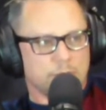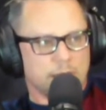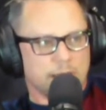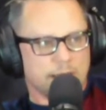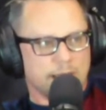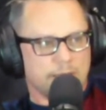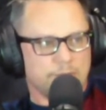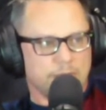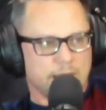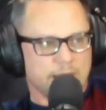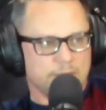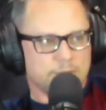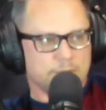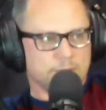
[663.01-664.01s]
Like I've
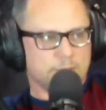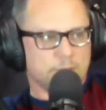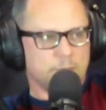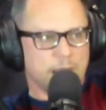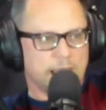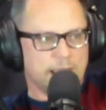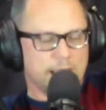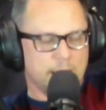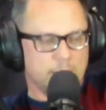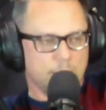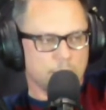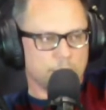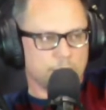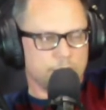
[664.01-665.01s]
had a black guy I
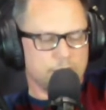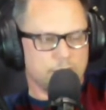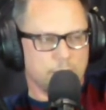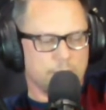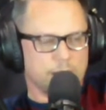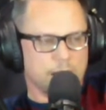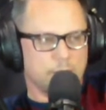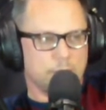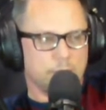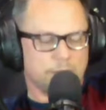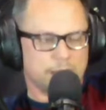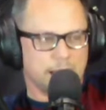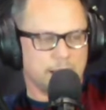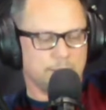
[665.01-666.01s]
worked with told me that one
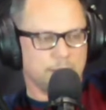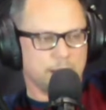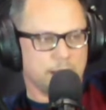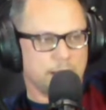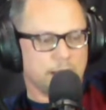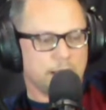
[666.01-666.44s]
time that